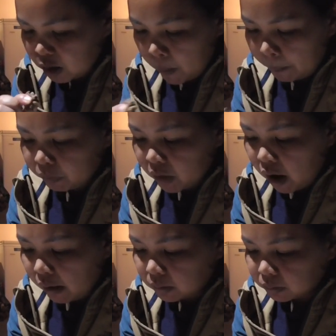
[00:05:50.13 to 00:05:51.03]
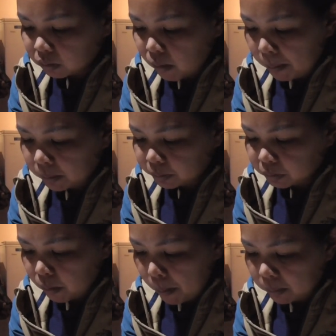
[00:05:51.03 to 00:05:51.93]
we cooked it long enough, or if
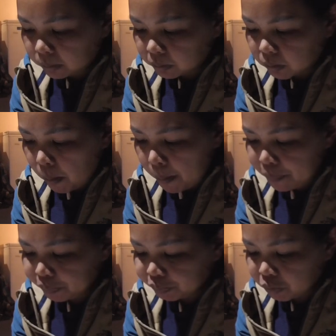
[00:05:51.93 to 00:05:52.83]
they cooked it long enough,